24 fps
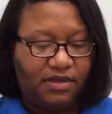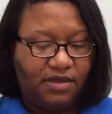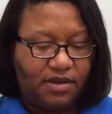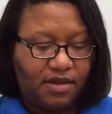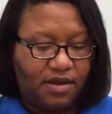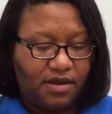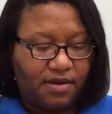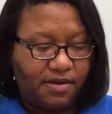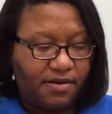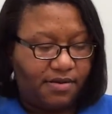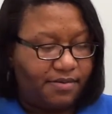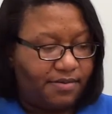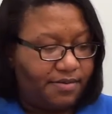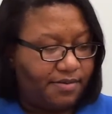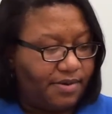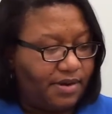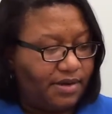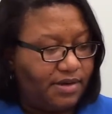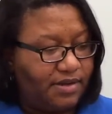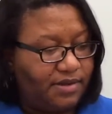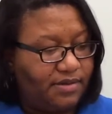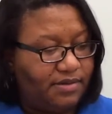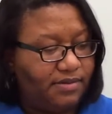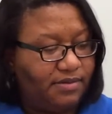
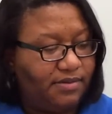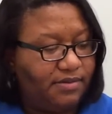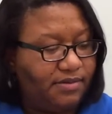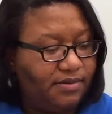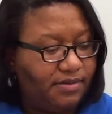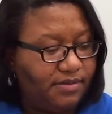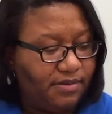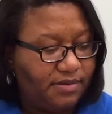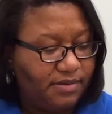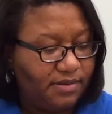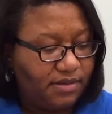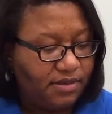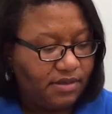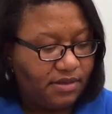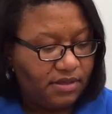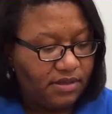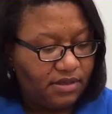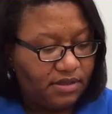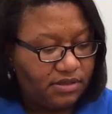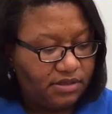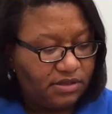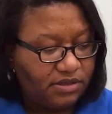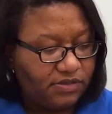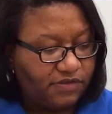Alrighty.
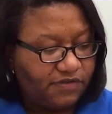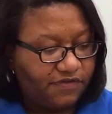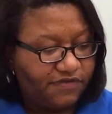So